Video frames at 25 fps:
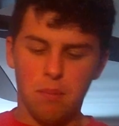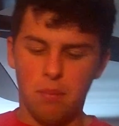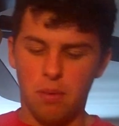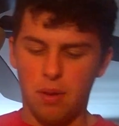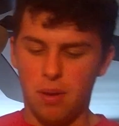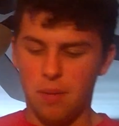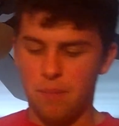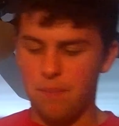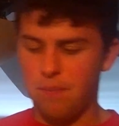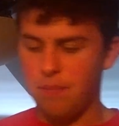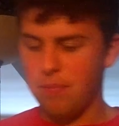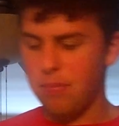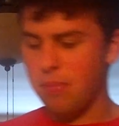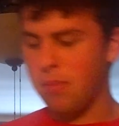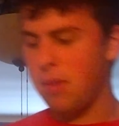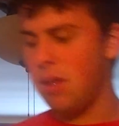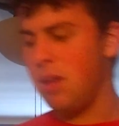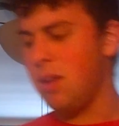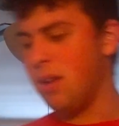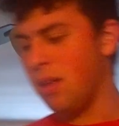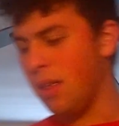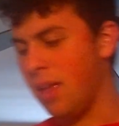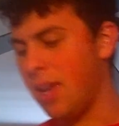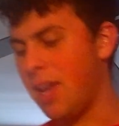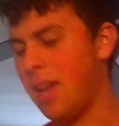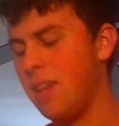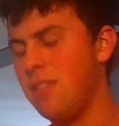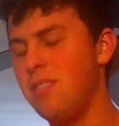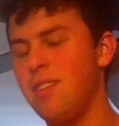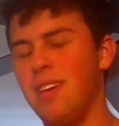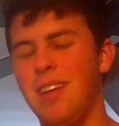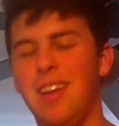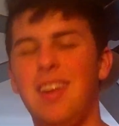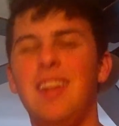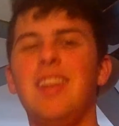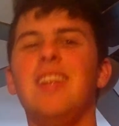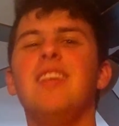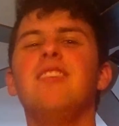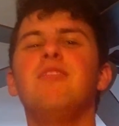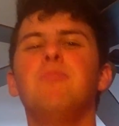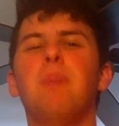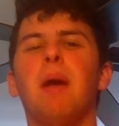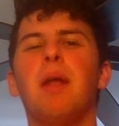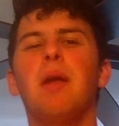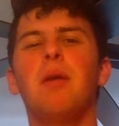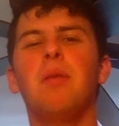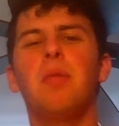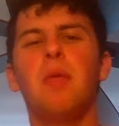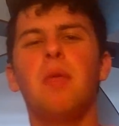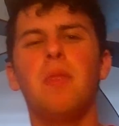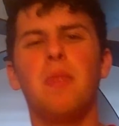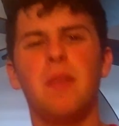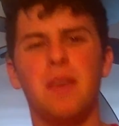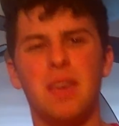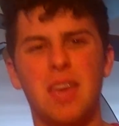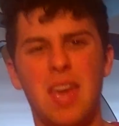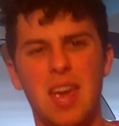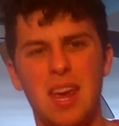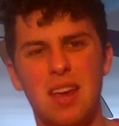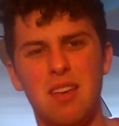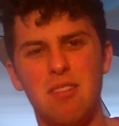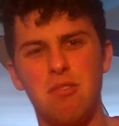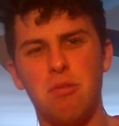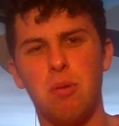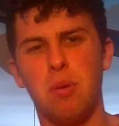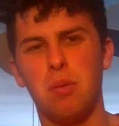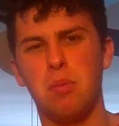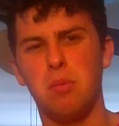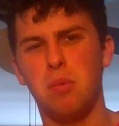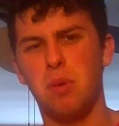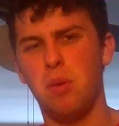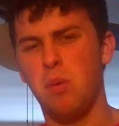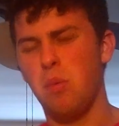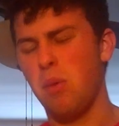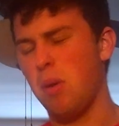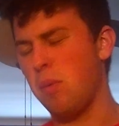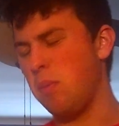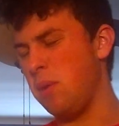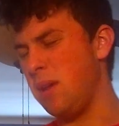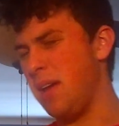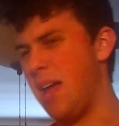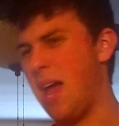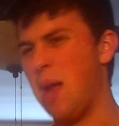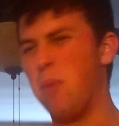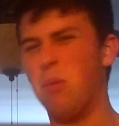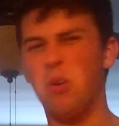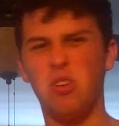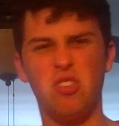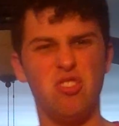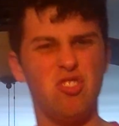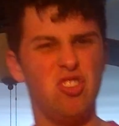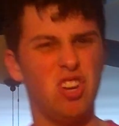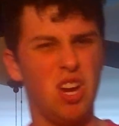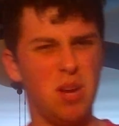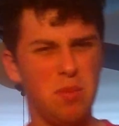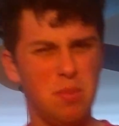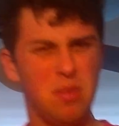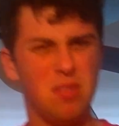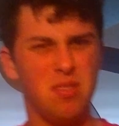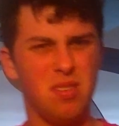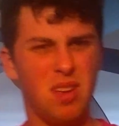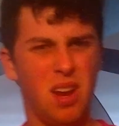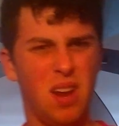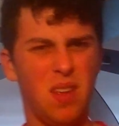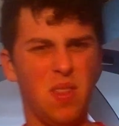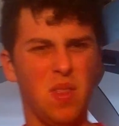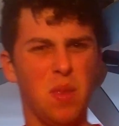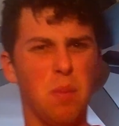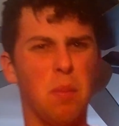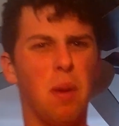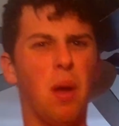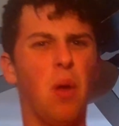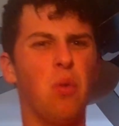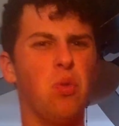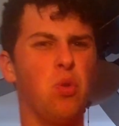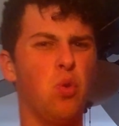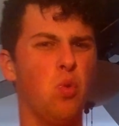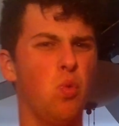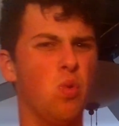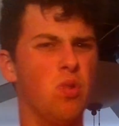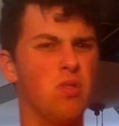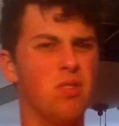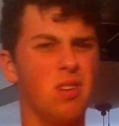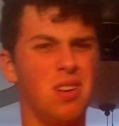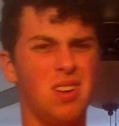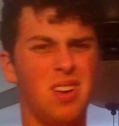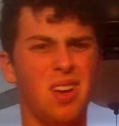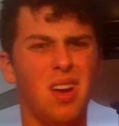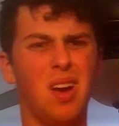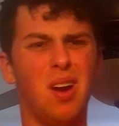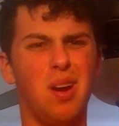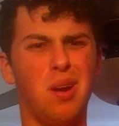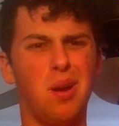But, you know, like I said, it is better than the case where, where we had with Sheamus getting the belt, who was a,